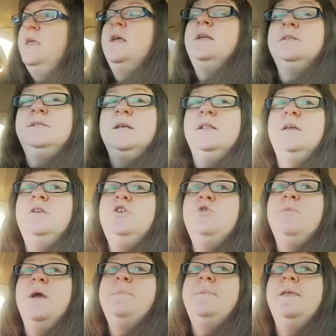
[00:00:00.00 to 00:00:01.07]
And Dylan,
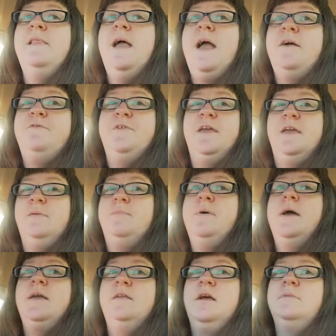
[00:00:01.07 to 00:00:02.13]
you might be laughing,
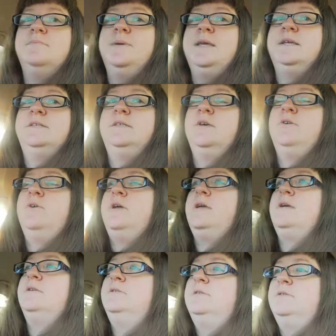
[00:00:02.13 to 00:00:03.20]
but I'm being
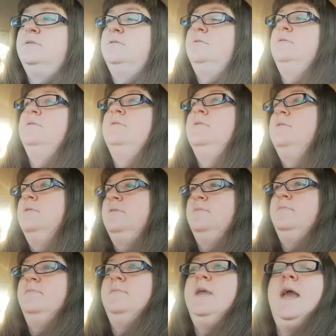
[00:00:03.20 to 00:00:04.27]
serious.
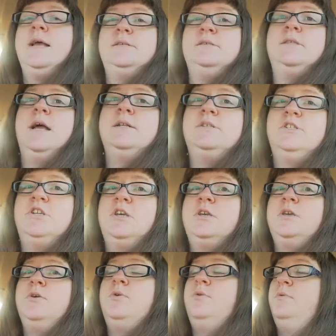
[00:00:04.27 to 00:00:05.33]
Yes, that's to
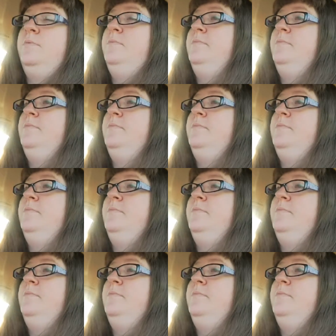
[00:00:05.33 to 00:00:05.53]
you.